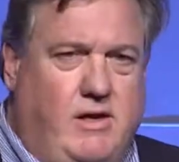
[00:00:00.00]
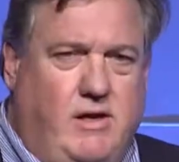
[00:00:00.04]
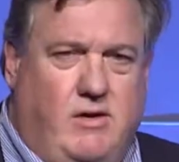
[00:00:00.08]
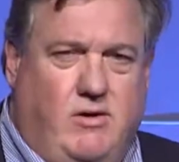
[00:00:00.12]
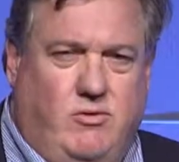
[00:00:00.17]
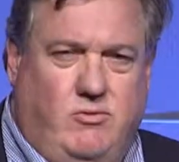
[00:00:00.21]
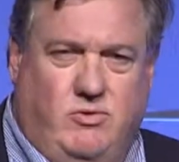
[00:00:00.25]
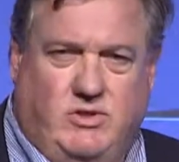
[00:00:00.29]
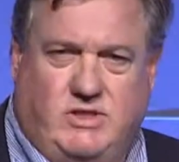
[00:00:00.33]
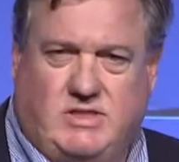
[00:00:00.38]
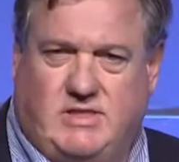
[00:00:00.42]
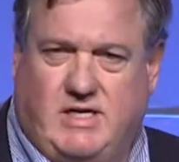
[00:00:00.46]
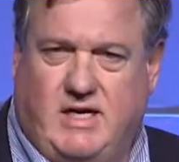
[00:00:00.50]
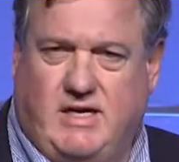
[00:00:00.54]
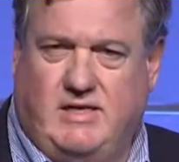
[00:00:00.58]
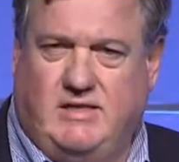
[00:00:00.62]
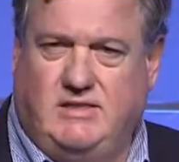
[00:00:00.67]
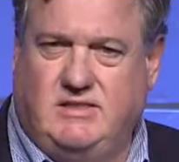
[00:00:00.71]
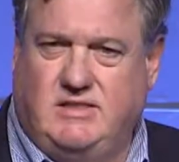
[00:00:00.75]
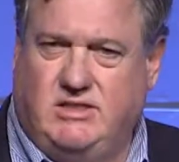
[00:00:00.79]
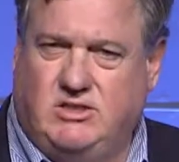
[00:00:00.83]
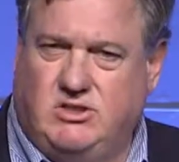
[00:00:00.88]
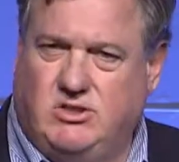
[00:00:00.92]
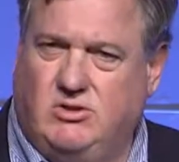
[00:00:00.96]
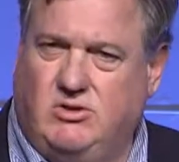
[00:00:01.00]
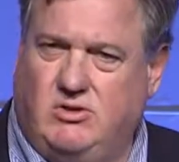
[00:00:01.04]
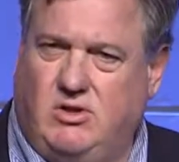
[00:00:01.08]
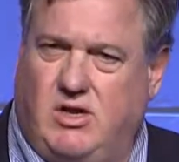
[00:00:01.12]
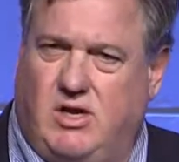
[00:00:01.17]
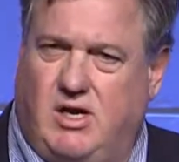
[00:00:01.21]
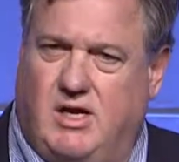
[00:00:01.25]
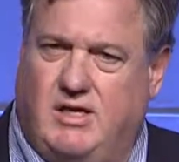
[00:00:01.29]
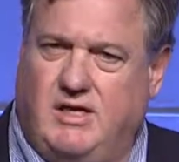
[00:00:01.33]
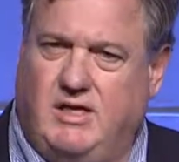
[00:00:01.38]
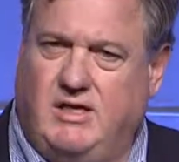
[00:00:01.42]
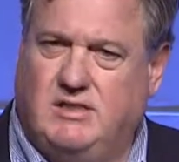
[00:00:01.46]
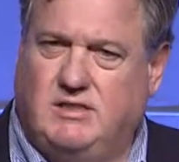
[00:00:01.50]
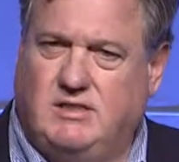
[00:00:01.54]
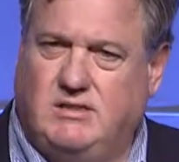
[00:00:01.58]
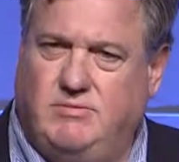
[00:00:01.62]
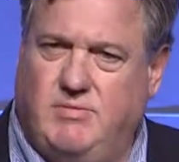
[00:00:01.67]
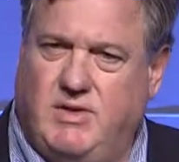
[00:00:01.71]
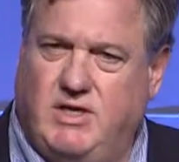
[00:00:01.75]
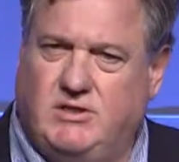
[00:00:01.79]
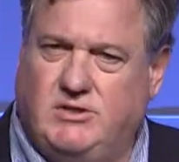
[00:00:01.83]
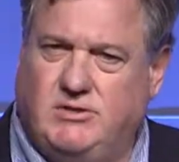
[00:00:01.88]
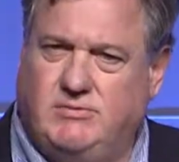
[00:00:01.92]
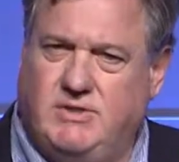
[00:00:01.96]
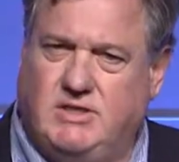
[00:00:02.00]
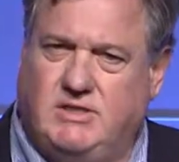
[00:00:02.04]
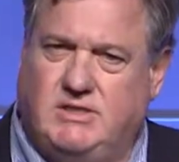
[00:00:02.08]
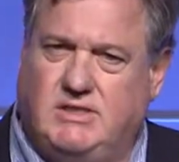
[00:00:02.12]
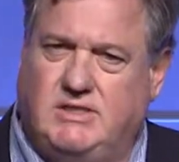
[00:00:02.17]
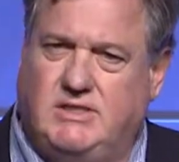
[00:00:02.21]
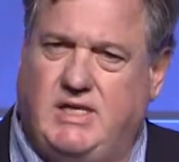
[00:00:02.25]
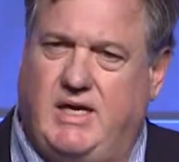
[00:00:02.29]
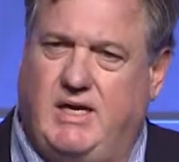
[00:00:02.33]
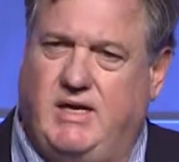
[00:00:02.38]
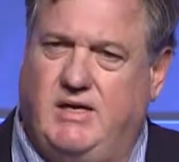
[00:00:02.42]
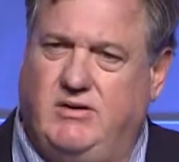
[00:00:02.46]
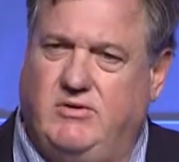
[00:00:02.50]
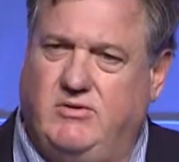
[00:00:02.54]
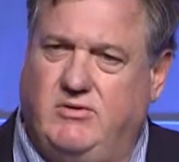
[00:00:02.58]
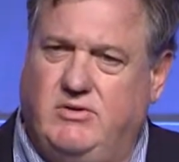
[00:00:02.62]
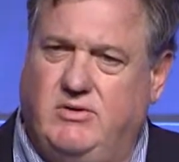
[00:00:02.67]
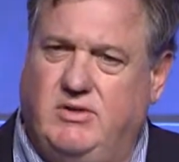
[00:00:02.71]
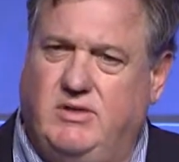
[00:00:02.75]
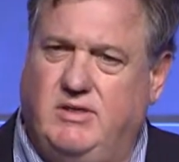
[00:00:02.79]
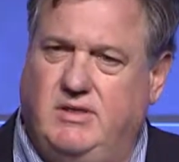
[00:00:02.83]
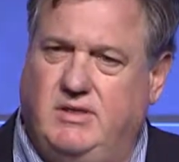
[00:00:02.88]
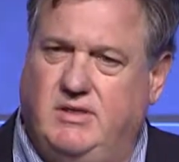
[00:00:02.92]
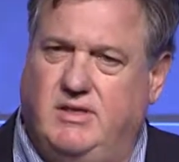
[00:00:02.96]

We set a digital audience measurement standard.